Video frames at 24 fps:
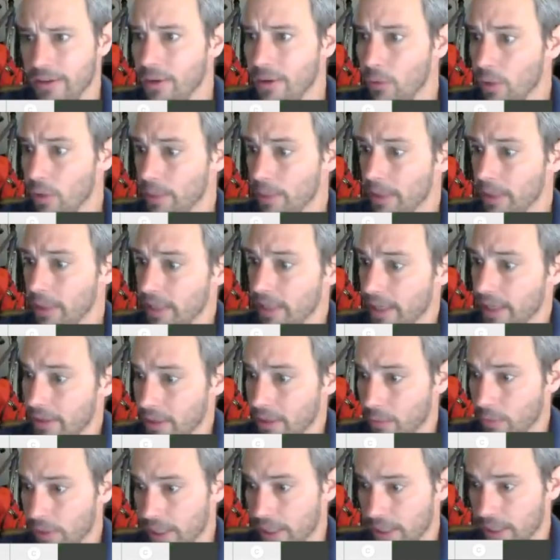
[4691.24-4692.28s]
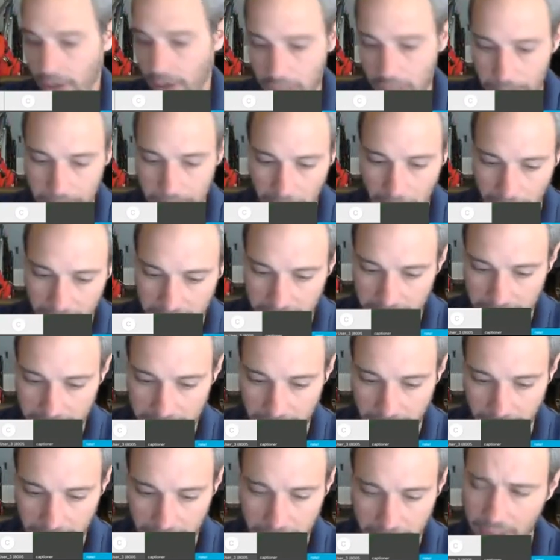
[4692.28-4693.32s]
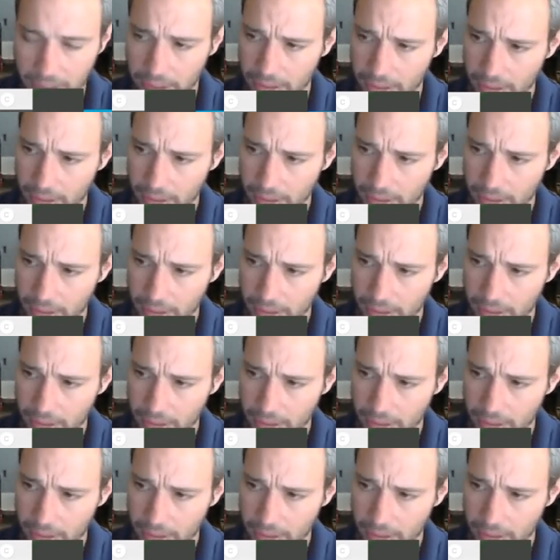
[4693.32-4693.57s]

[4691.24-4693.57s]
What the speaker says: Don't worry about that. You don't want to get caught up in all the details